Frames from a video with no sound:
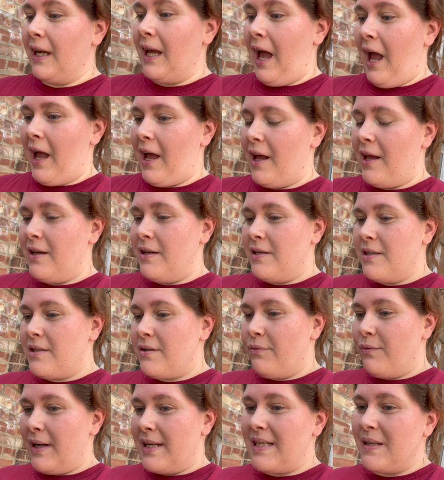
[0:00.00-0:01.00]
and
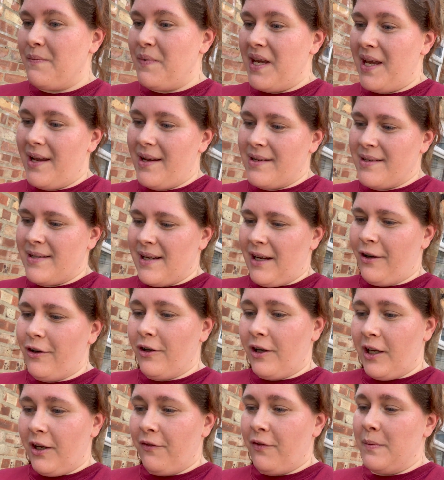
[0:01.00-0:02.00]
recipes and
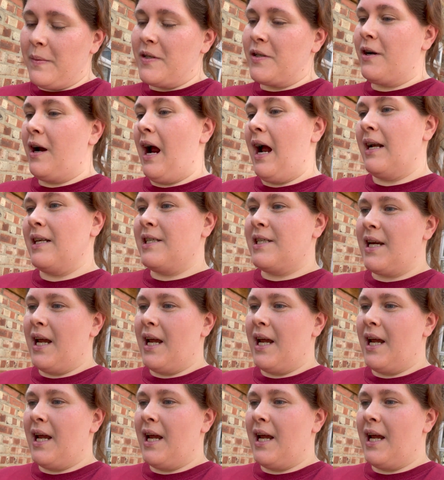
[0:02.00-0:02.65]
cooking from scratch